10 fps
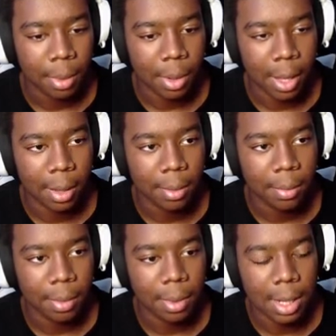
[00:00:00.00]
Okay,
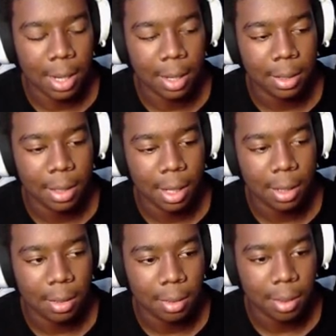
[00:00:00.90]
tie, tie.
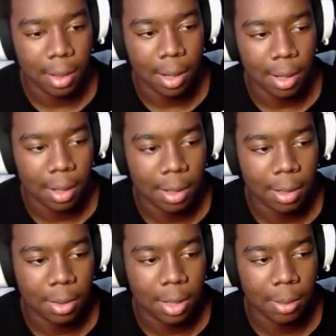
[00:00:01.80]
Alright,
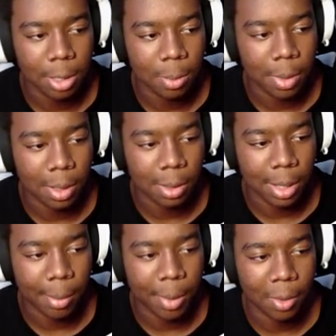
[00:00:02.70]
you think I'm stupid? You
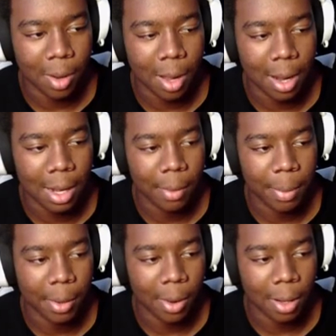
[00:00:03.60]
think I'm pick rock? I never
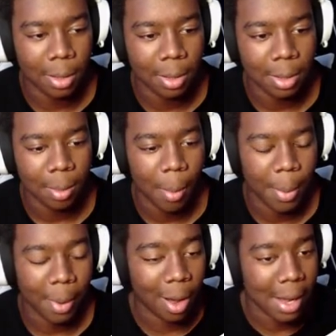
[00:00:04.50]
pick rock.
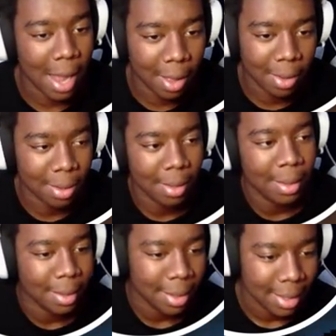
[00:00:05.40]
Pick rock now.
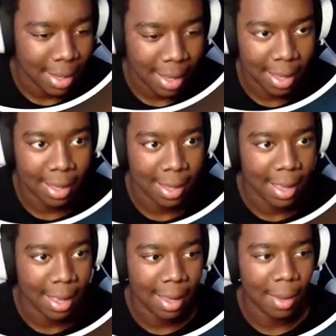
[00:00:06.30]
Yeah,
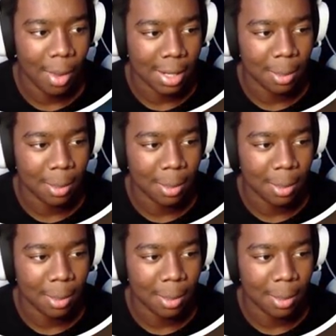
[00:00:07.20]
yeah, yeah. Watch.